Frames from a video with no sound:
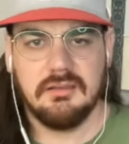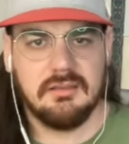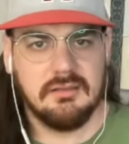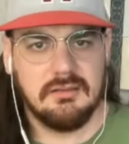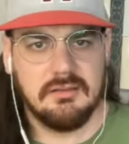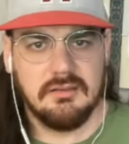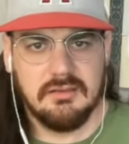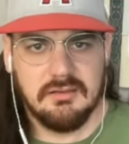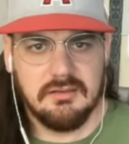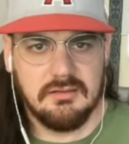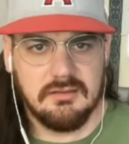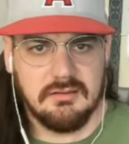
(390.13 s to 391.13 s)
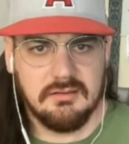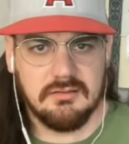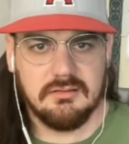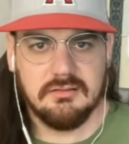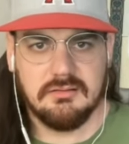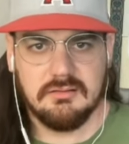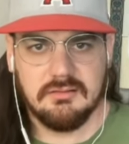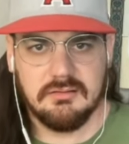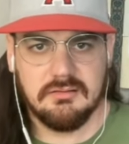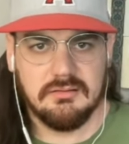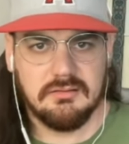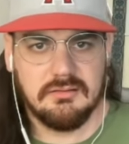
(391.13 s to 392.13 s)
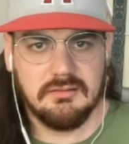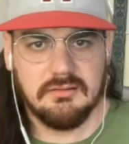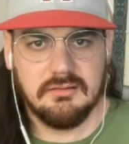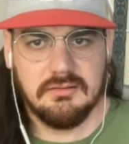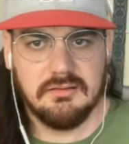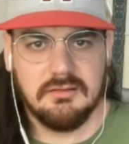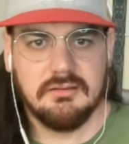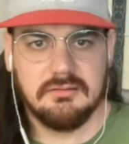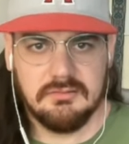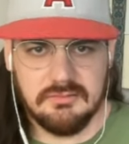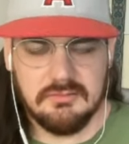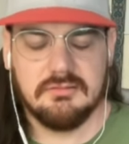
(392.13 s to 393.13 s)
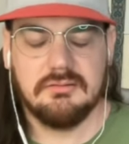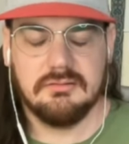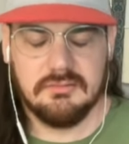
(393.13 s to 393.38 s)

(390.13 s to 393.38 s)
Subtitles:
The person shown says nothing.